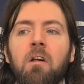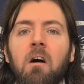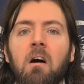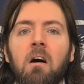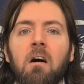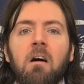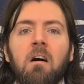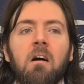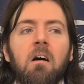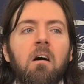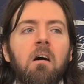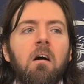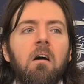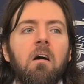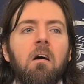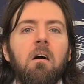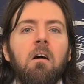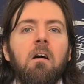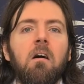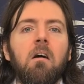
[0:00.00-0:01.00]

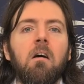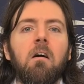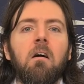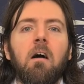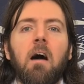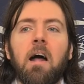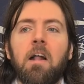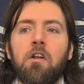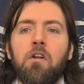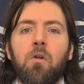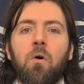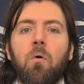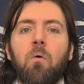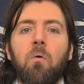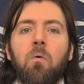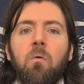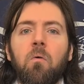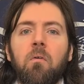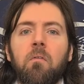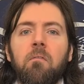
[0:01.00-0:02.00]
I
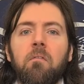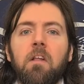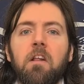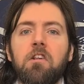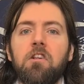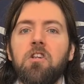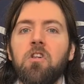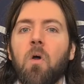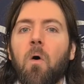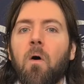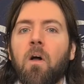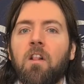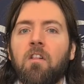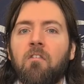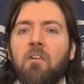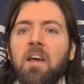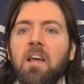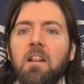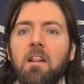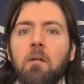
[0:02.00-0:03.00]
know, it's not
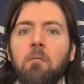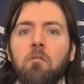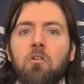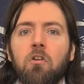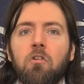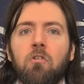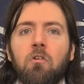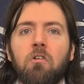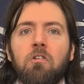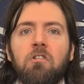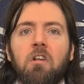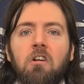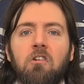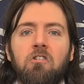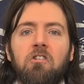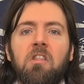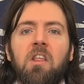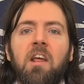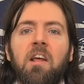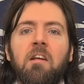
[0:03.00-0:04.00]
unlike them to do such
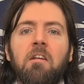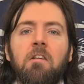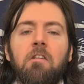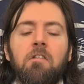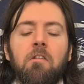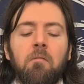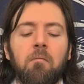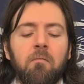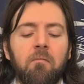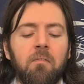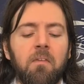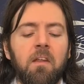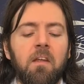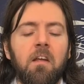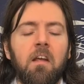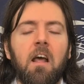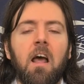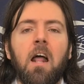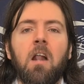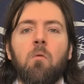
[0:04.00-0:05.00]
things.
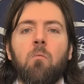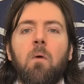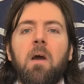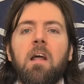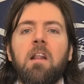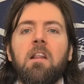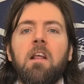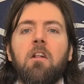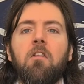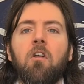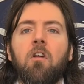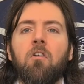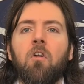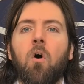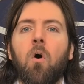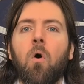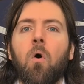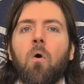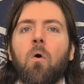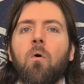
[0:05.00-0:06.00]
And when they'd done
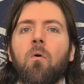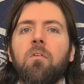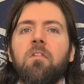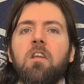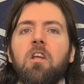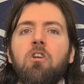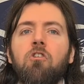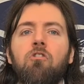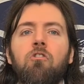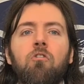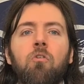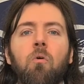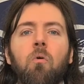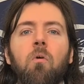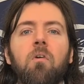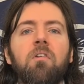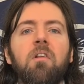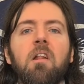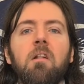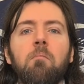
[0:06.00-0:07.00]
all these
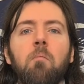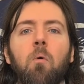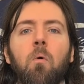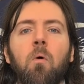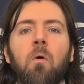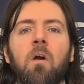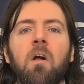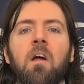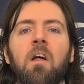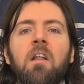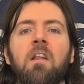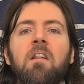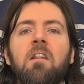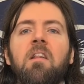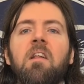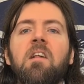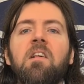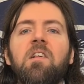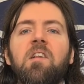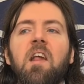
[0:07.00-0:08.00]
chores and more,
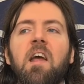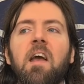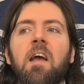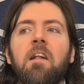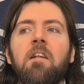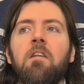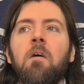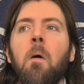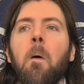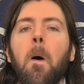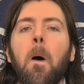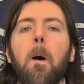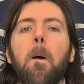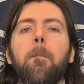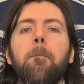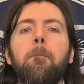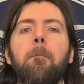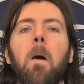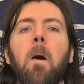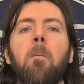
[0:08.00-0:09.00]
they said,
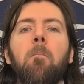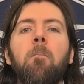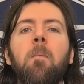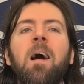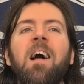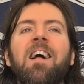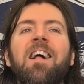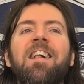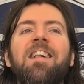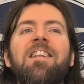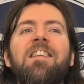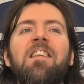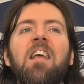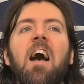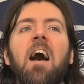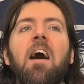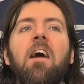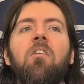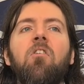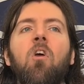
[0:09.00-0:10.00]
Mum,
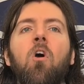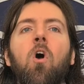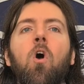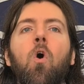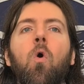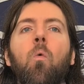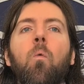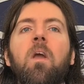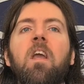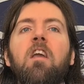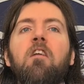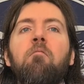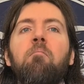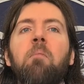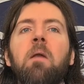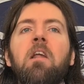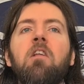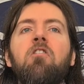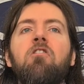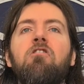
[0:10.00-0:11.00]
Dad, we've
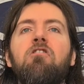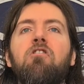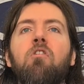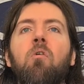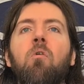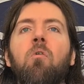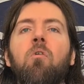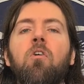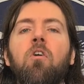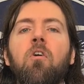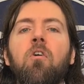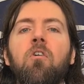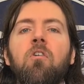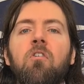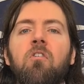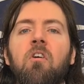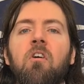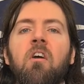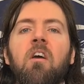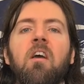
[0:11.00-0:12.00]
been so good.
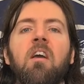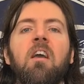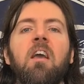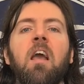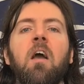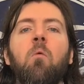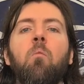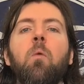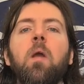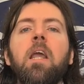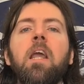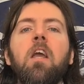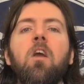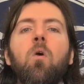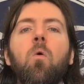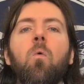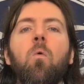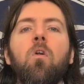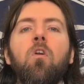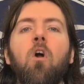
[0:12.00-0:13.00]
Can we
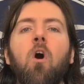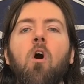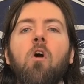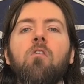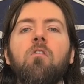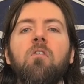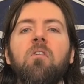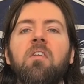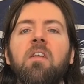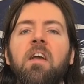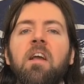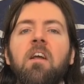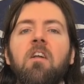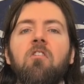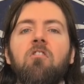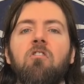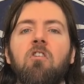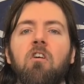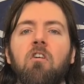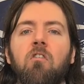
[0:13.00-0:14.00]
go on holiday
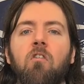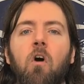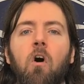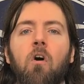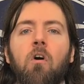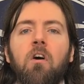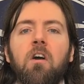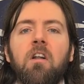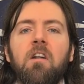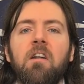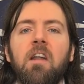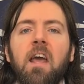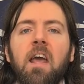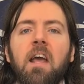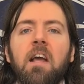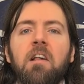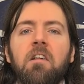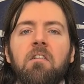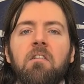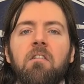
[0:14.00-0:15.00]
to Loch
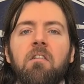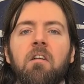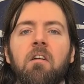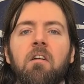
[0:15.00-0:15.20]
Ness?